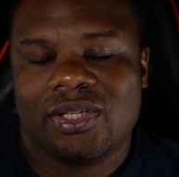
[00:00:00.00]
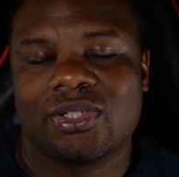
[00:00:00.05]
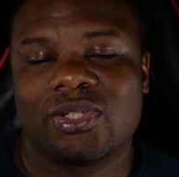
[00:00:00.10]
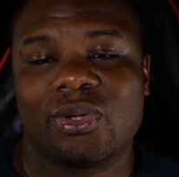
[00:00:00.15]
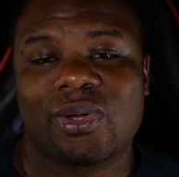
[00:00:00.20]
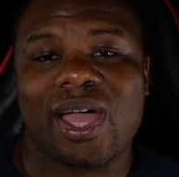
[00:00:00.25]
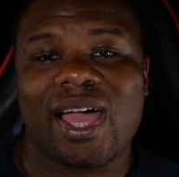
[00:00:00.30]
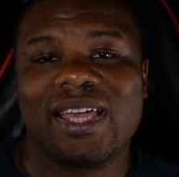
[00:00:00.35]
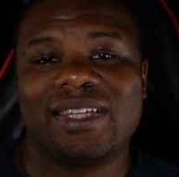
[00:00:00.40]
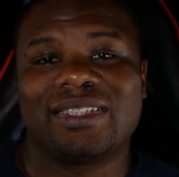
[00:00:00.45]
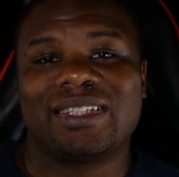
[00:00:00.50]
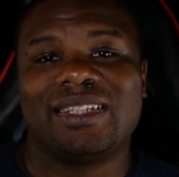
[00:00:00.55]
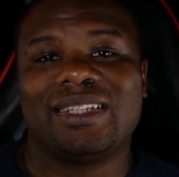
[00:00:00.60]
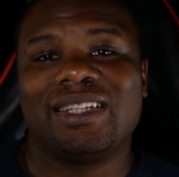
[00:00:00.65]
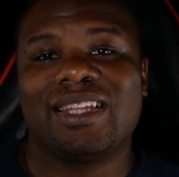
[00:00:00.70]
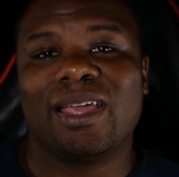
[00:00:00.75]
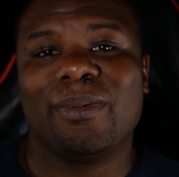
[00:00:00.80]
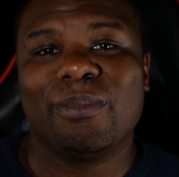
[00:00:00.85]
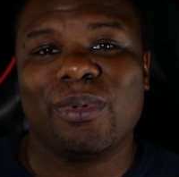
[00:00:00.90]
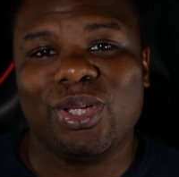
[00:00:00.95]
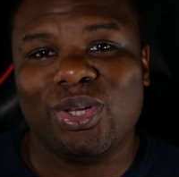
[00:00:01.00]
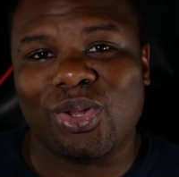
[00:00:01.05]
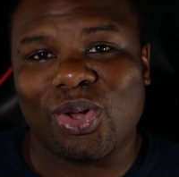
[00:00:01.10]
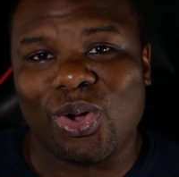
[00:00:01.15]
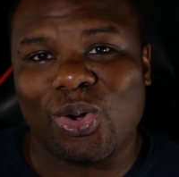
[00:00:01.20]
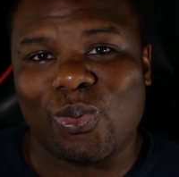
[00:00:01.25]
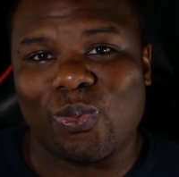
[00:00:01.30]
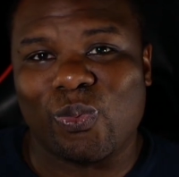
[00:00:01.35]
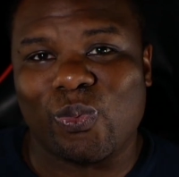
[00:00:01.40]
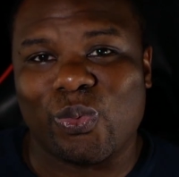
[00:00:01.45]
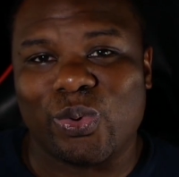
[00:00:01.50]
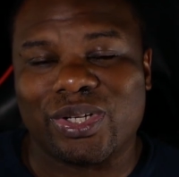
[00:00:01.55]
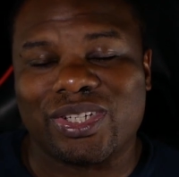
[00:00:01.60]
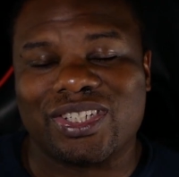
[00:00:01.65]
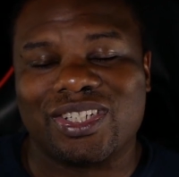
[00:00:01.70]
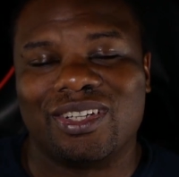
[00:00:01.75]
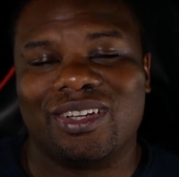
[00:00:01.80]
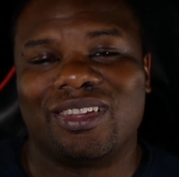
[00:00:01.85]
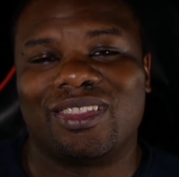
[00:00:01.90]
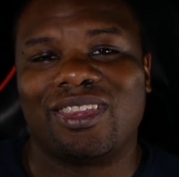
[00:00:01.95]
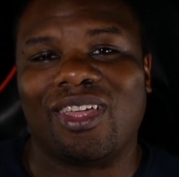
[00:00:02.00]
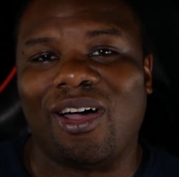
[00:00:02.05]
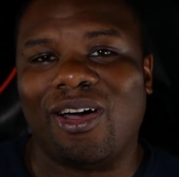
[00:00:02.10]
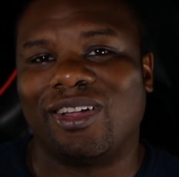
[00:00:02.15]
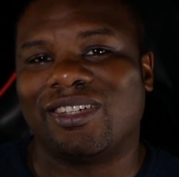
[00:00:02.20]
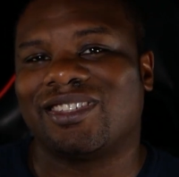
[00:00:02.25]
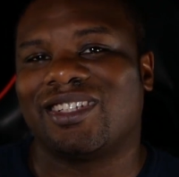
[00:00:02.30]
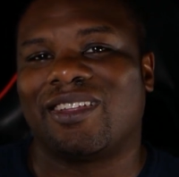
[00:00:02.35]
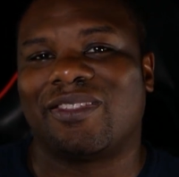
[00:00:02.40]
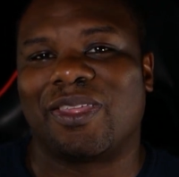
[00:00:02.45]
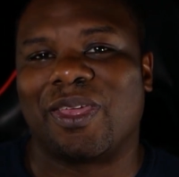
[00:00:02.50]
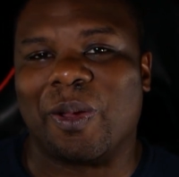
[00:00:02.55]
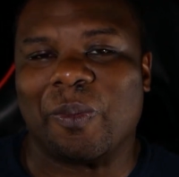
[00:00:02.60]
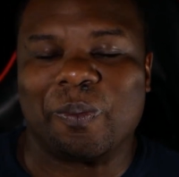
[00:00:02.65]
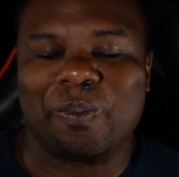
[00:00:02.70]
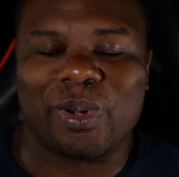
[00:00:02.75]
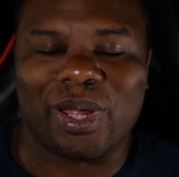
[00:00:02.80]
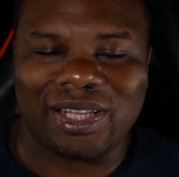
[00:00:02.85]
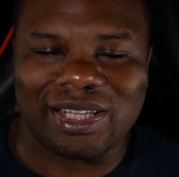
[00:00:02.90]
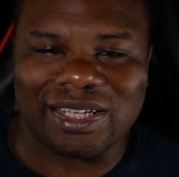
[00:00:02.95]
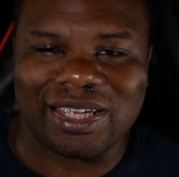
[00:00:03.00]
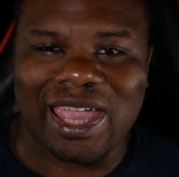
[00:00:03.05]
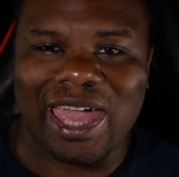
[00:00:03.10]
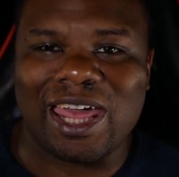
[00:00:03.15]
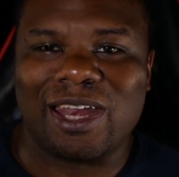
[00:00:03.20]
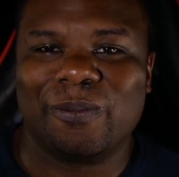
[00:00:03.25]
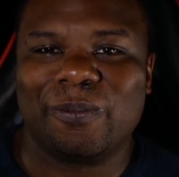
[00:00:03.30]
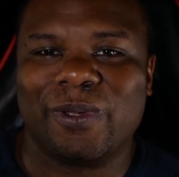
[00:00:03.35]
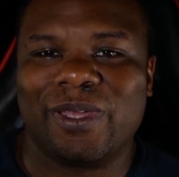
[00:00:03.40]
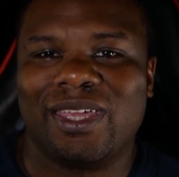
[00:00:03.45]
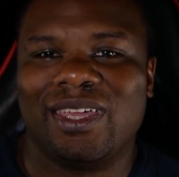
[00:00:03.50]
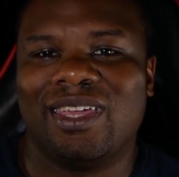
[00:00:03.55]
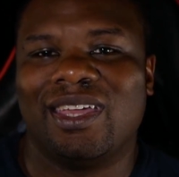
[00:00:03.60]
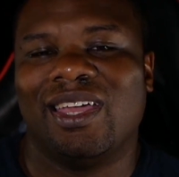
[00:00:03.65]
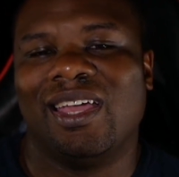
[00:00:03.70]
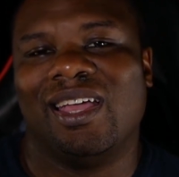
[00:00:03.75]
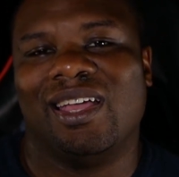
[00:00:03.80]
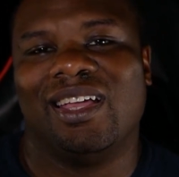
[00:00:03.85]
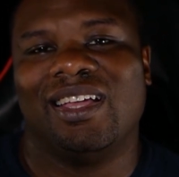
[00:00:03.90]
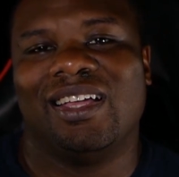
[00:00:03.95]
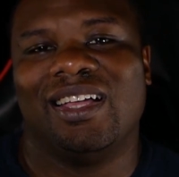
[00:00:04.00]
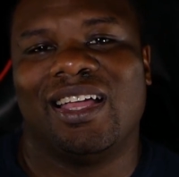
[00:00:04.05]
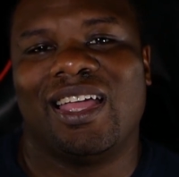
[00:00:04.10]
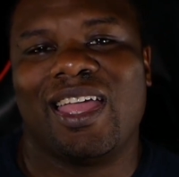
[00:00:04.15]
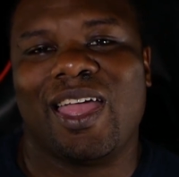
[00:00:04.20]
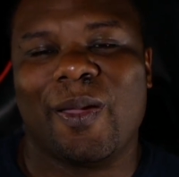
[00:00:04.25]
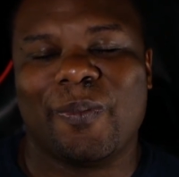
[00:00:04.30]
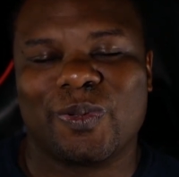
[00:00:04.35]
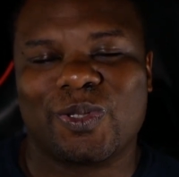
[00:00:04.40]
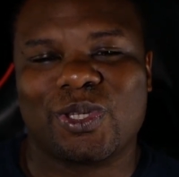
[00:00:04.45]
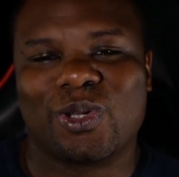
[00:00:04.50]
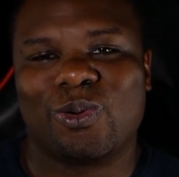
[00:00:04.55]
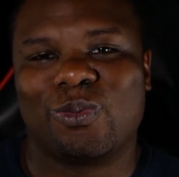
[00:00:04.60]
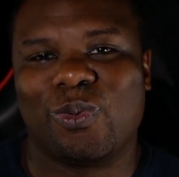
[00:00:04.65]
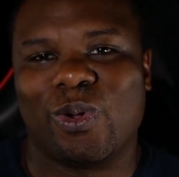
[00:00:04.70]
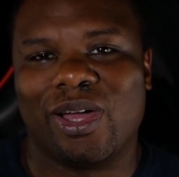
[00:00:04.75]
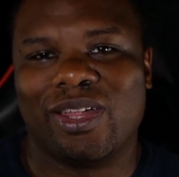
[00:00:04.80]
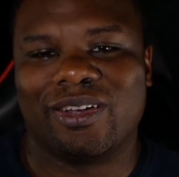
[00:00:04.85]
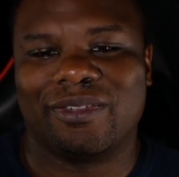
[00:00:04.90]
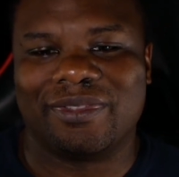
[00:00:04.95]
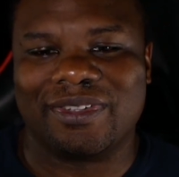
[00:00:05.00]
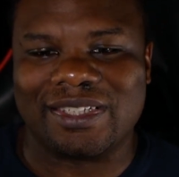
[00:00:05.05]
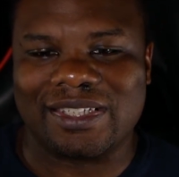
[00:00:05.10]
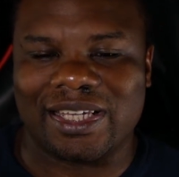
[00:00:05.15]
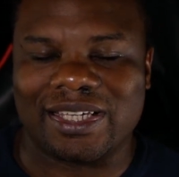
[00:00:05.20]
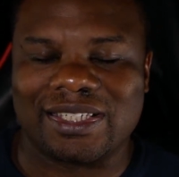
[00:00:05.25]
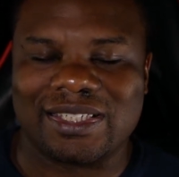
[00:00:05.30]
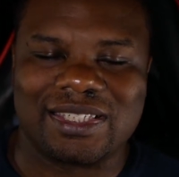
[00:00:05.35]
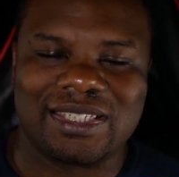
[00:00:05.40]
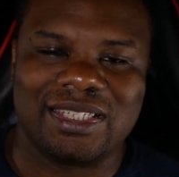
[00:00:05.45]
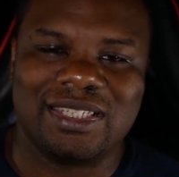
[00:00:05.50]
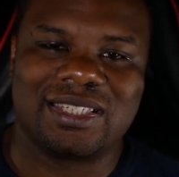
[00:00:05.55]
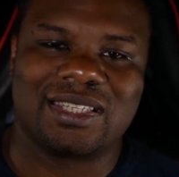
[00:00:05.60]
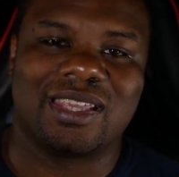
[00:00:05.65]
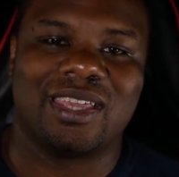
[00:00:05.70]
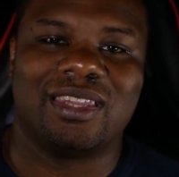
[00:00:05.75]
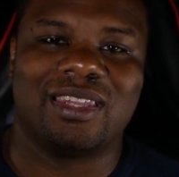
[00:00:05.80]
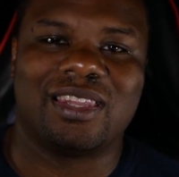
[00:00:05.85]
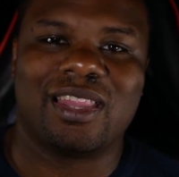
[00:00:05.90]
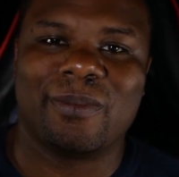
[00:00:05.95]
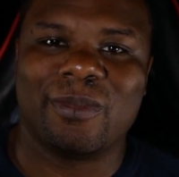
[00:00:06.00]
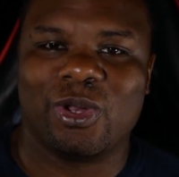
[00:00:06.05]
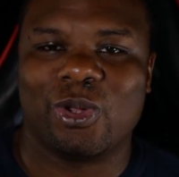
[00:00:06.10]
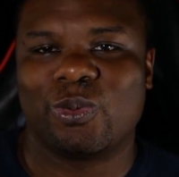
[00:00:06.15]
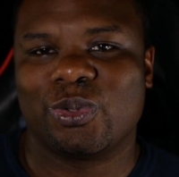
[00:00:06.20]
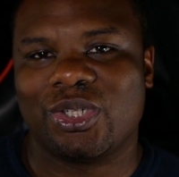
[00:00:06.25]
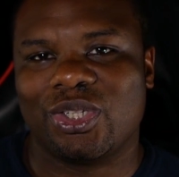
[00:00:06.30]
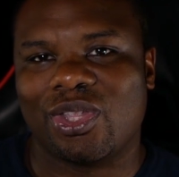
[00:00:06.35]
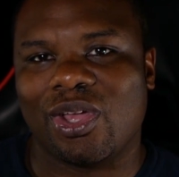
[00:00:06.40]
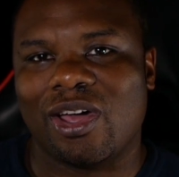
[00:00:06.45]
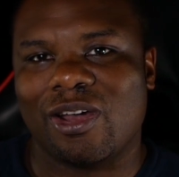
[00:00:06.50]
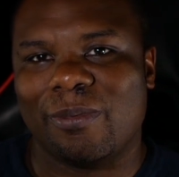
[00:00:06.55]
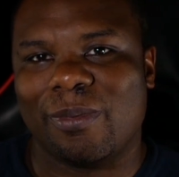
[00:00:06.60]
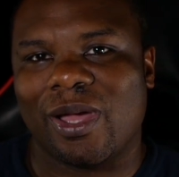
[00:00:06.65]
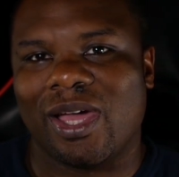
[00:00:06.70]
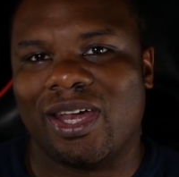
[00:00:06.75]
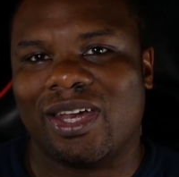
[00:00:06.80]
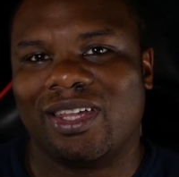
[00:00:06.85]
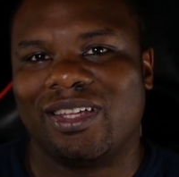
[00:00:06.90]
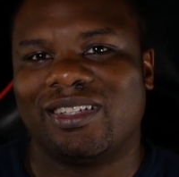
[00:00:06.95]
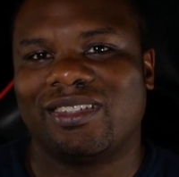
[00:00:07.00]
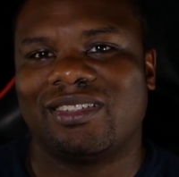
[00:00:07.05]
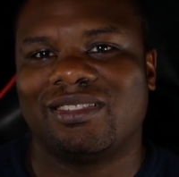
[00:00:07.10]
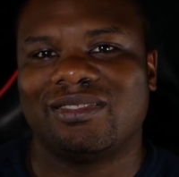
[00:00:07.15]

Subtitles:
So guys, let me know what you thought of the Umbrella Academy episode 1 of the second season. Let me know what you thought about it.